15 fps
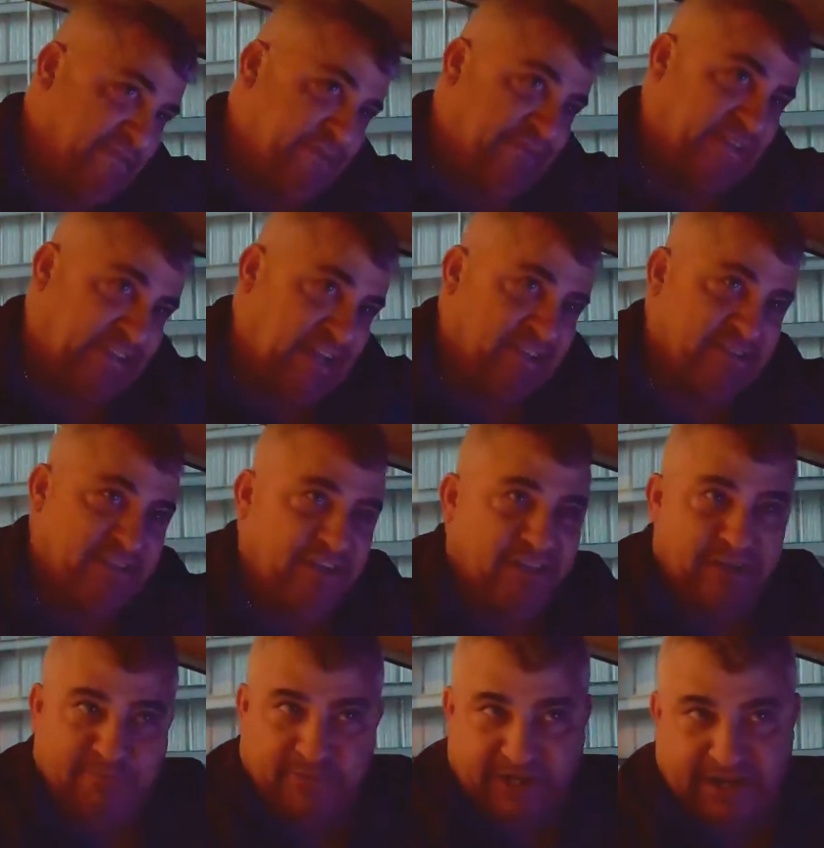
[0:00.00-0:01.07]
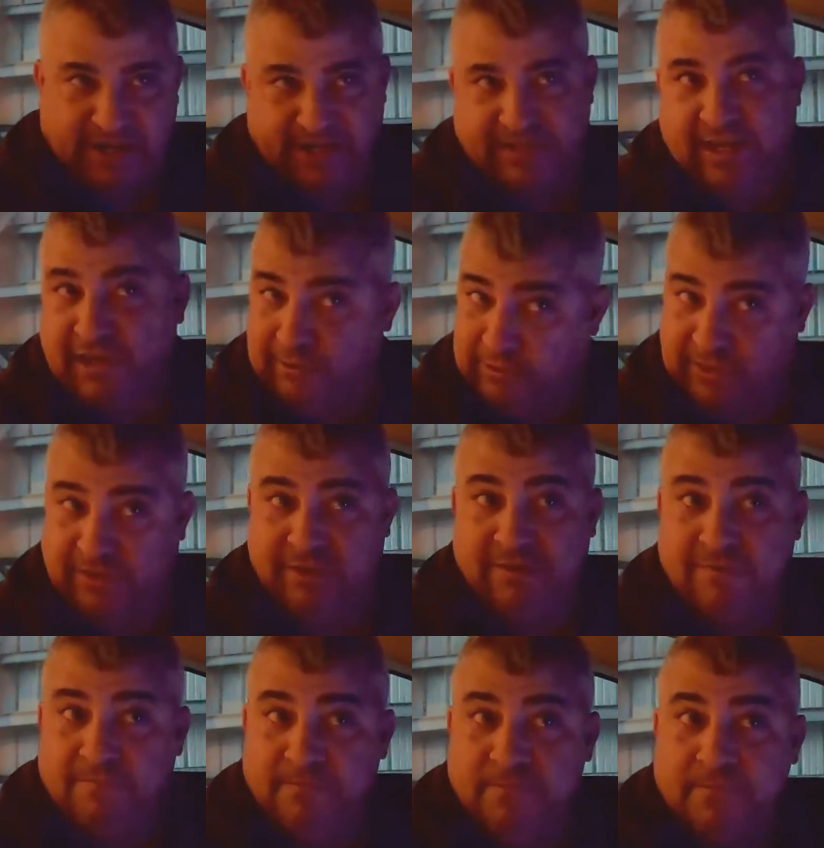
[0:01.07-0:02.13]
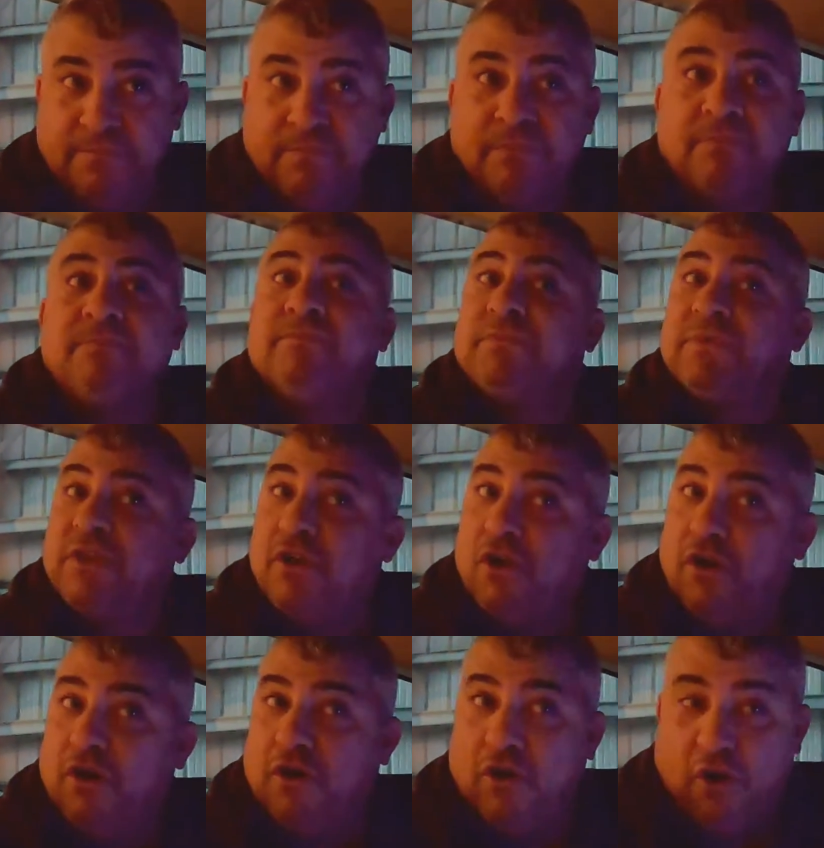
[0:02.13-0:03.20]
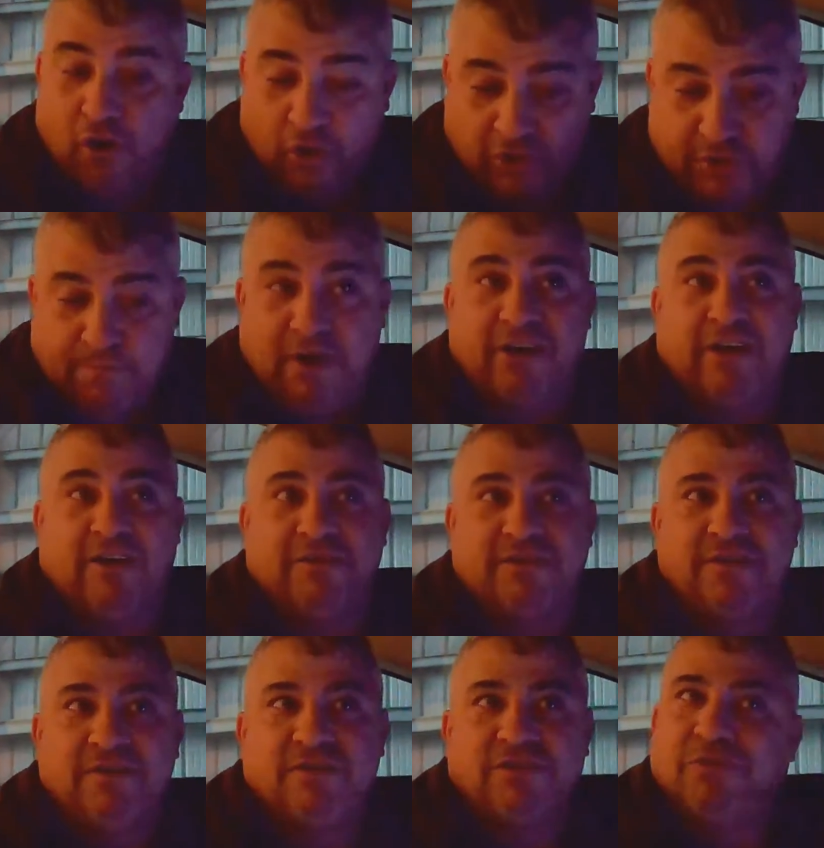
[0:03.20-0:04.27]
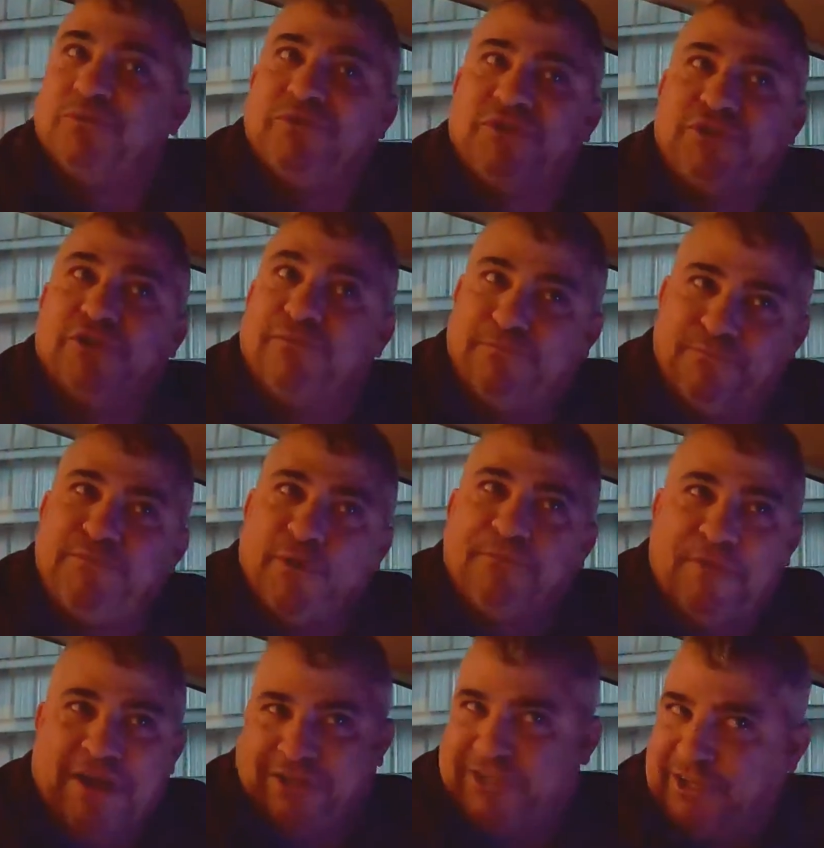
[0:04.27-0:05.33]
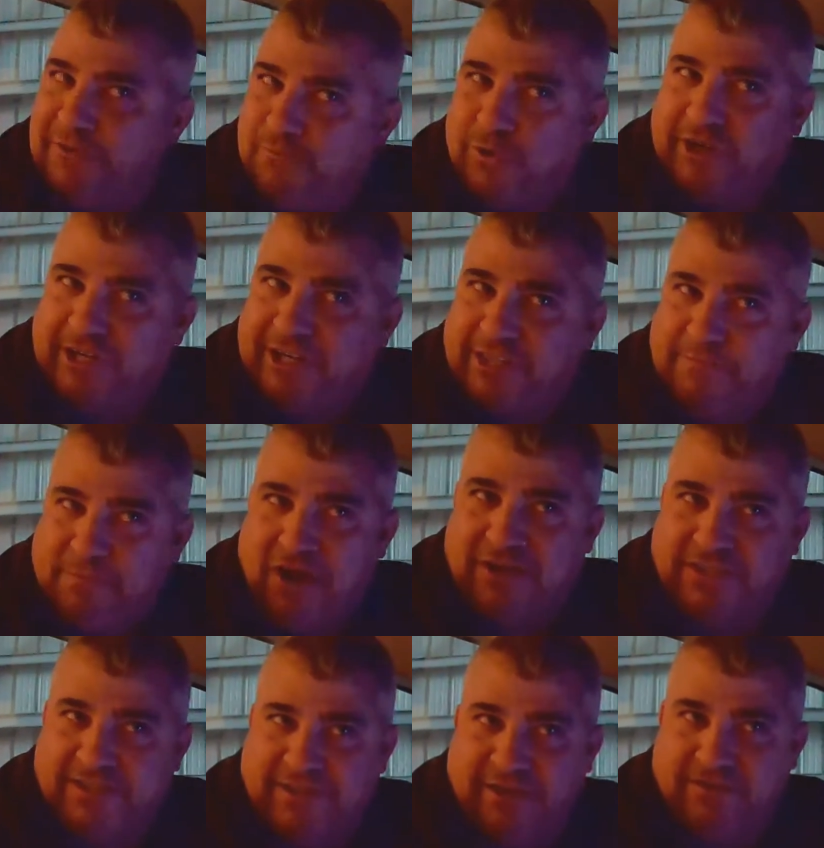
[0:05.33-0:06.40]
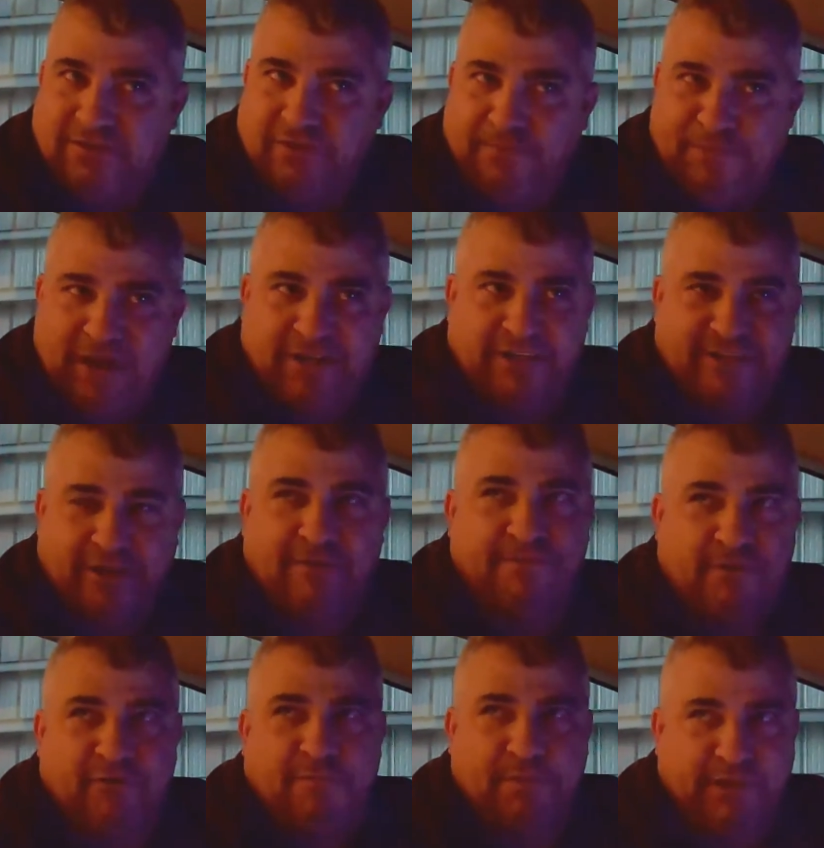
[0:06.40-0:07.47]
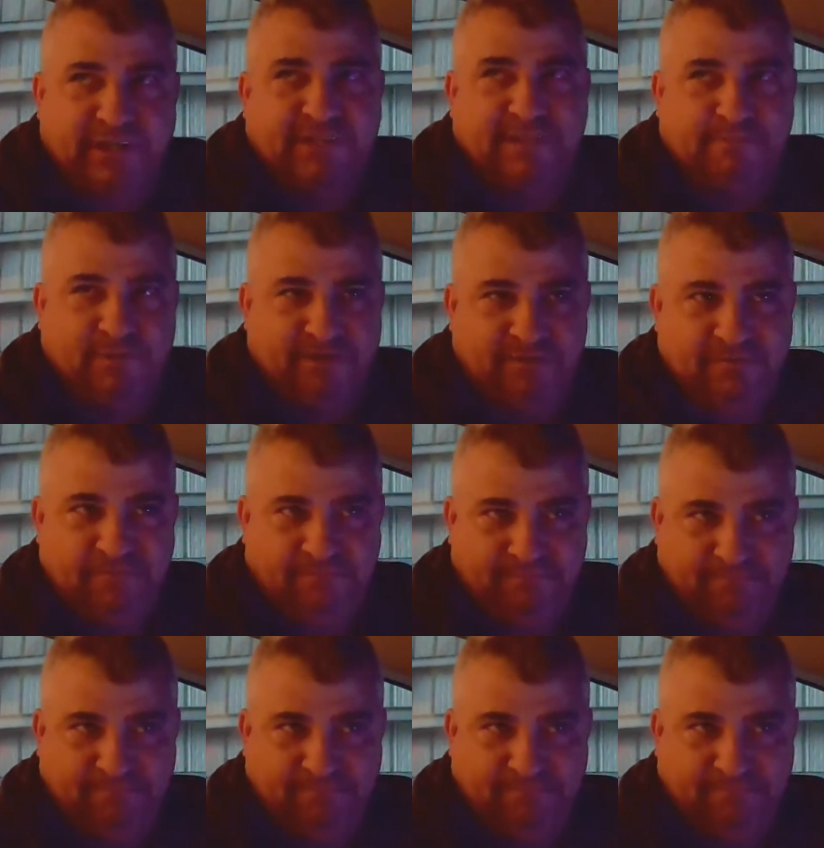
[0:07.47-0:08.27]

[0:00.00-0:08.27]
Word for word: two hundred fifty thousand dollar upgrade at his house. Oh really? All smart house. So you'll you'll find yourself working at the boss's house. You'll mm -hmm. find mm-hmm. yourself irreplaceable.